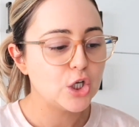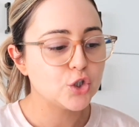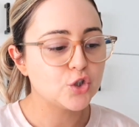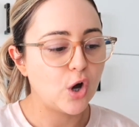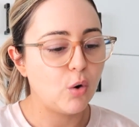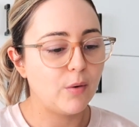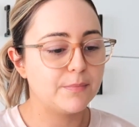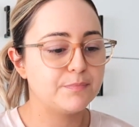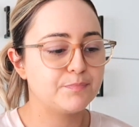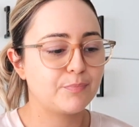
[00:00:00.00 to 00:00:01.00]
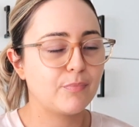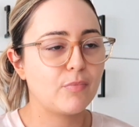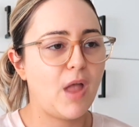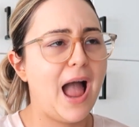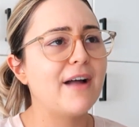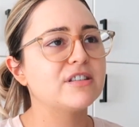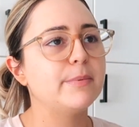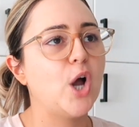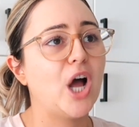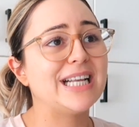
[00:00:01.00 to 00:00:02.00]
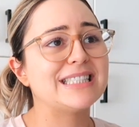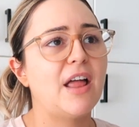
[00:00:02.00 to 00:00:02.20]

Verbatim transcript: So I have to be honest,